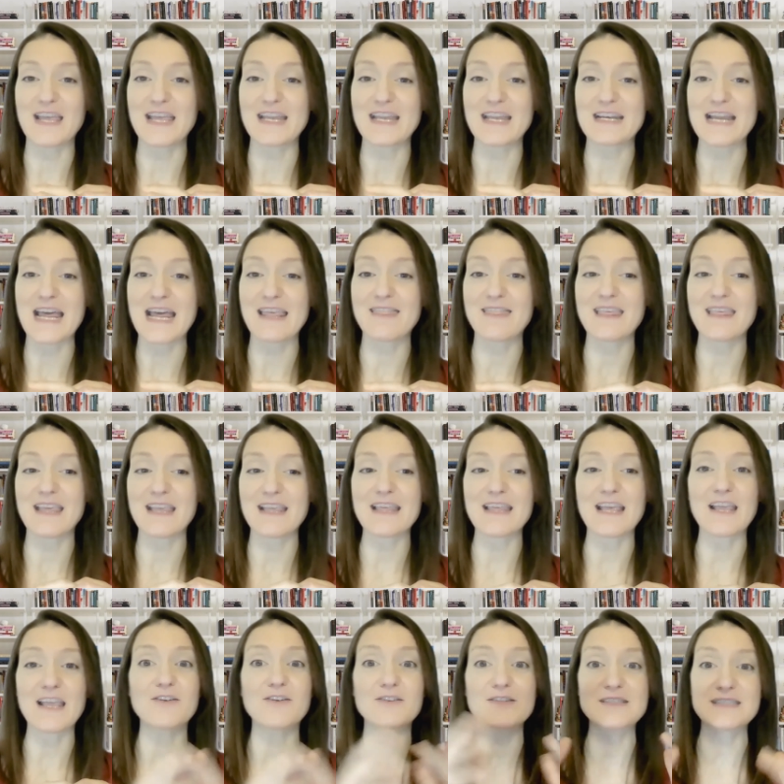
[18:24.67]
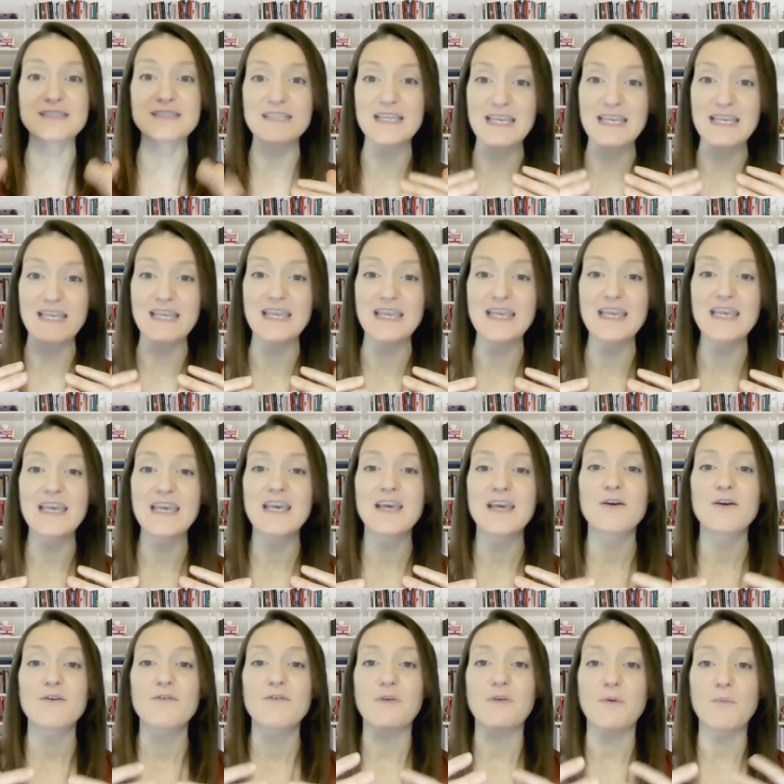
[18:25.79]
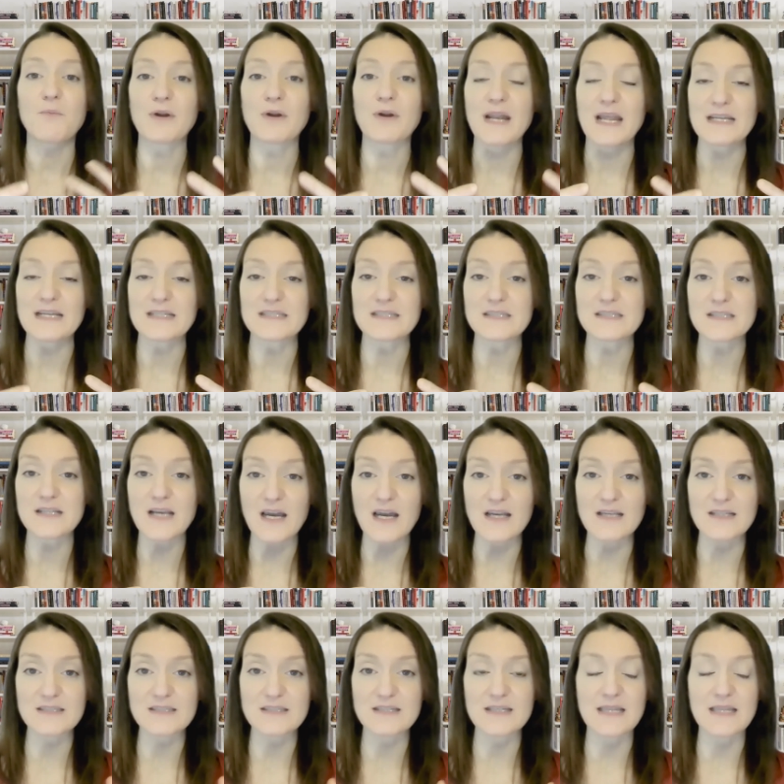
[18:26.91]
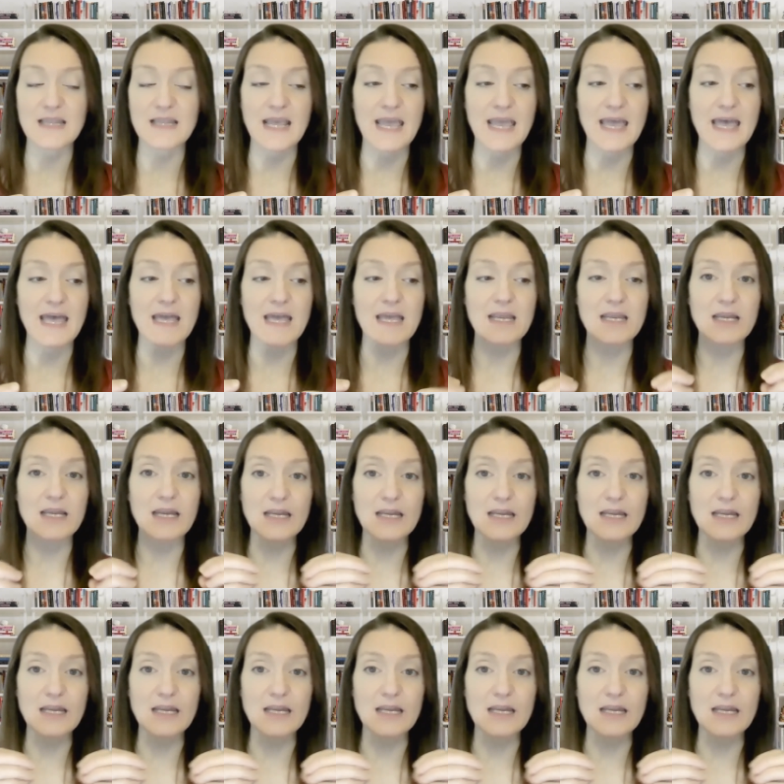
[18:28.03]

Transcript: And I think that you'll see from what I discussed that